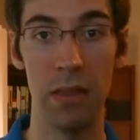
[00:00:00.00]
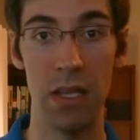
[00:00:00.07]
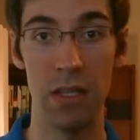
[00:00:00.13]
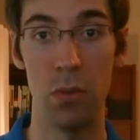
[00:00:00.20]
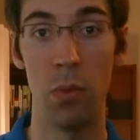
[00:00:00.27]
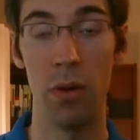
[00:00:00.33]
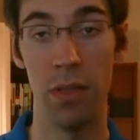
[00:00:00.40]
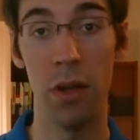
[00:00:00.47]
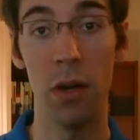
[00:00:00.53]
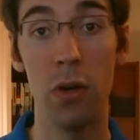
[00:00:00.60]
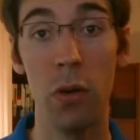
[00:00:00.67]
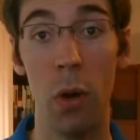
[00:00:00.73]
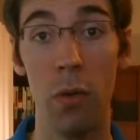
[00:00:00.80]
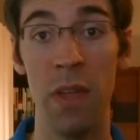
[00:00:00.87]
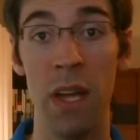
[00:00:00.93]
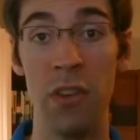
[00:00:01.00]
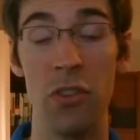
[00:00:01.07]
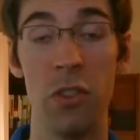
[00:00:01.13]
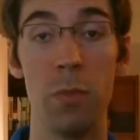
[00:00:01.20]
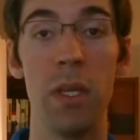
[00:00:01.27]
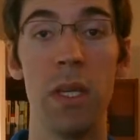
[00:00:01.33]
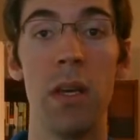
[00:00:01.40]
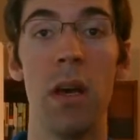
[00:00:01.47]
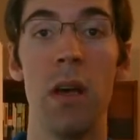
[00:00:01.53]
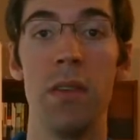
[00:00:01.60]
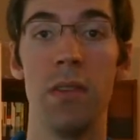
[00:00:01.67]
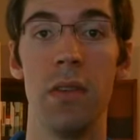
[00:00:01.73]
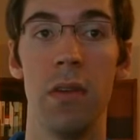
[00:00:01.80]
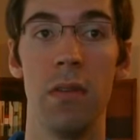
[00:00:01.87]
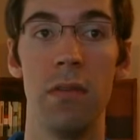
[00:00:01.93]
that's one of their growth edges
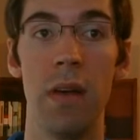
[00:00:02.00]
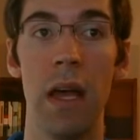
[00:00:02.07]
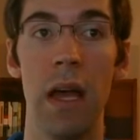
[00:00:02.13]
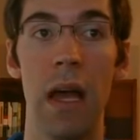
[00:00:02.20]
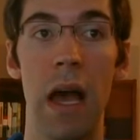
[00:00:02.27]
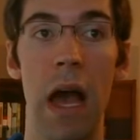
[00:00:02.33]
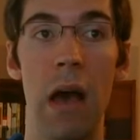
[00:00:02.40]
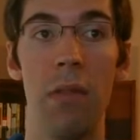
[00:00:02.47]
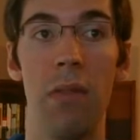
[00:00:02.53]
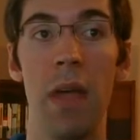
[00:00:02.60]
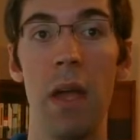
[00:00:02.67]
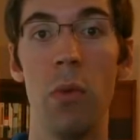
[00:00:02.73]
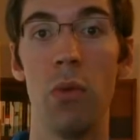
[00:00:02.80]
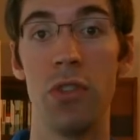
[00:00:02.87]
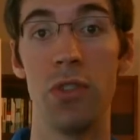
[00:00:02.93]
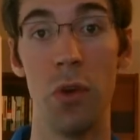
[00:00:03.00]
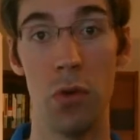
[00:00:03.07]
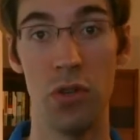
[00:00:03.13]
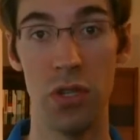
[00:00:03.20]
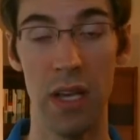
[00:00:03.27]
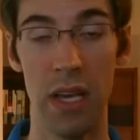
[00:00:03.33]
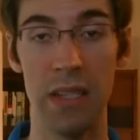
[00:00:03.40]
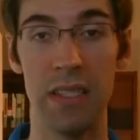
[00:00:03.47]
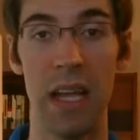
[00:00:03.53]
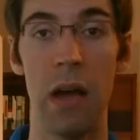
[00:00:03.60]
because of how they were socialized,